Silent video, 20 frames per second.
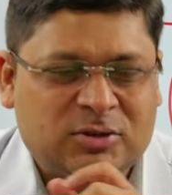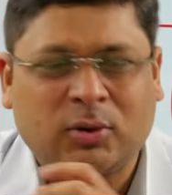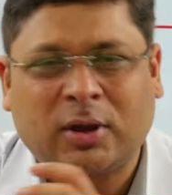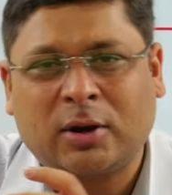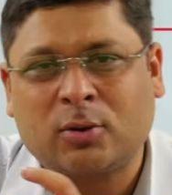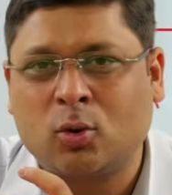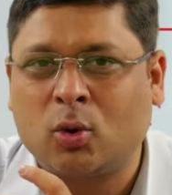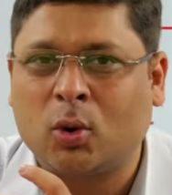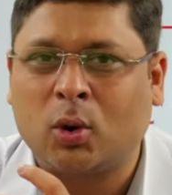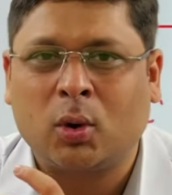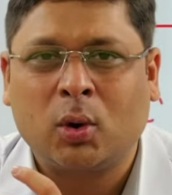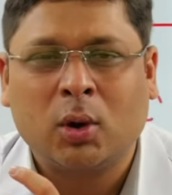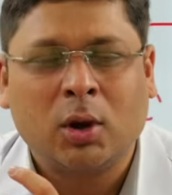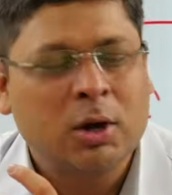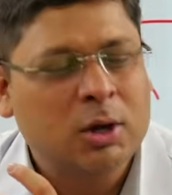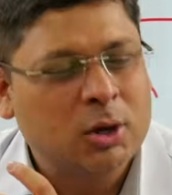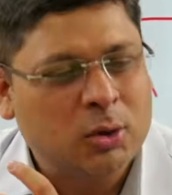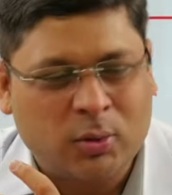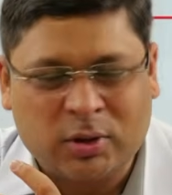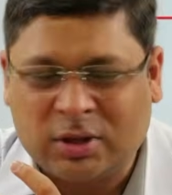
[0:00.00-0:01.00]
You can go
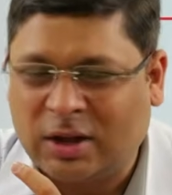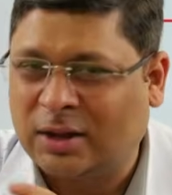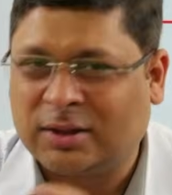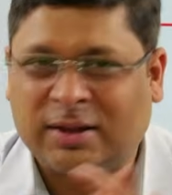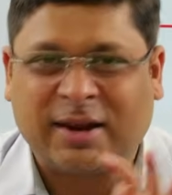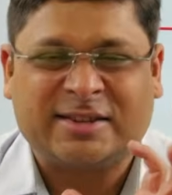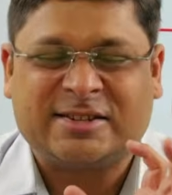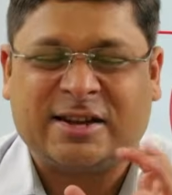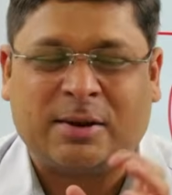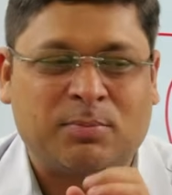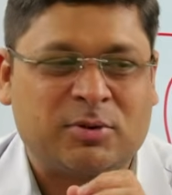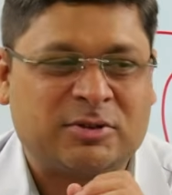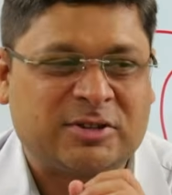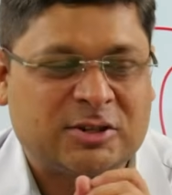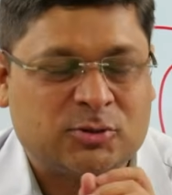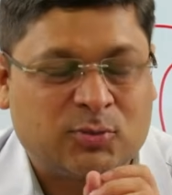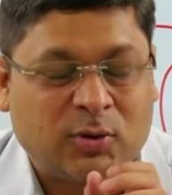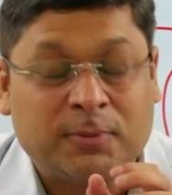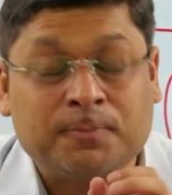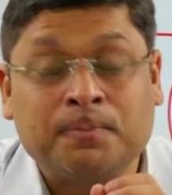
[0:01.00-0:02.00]
with other examples
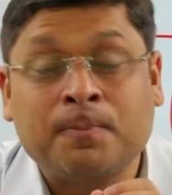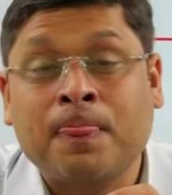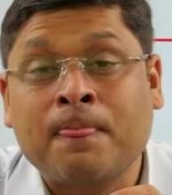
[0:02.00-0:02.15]
as well.